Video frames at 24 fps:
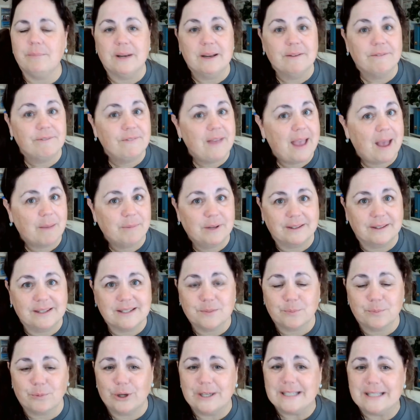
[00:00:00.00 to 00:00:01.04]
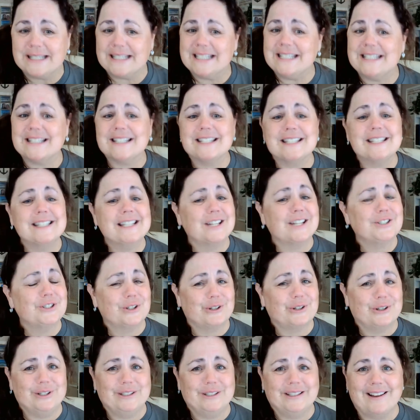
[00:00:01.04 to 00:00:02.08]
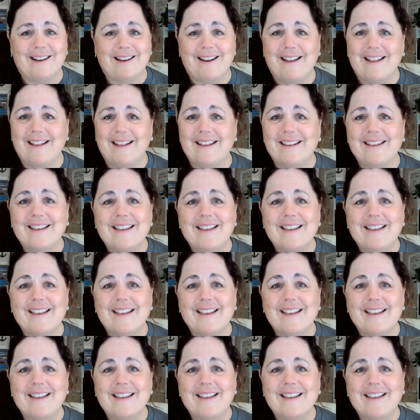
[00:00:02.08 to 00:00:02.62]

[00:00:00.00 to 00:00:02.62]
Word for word: been a fabulous priest. He's such a good guy.